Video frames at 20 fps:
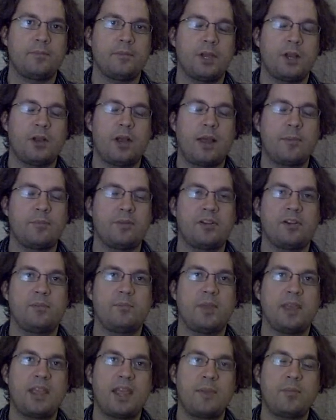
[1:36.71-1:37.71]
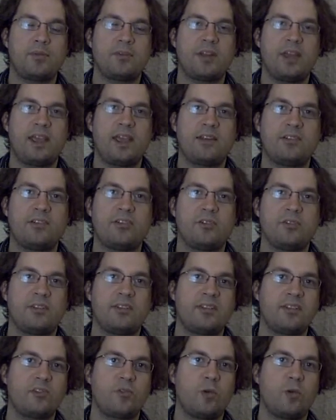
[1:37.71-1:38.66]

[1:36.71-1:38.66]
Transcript: or I'm sorry, being able to answer this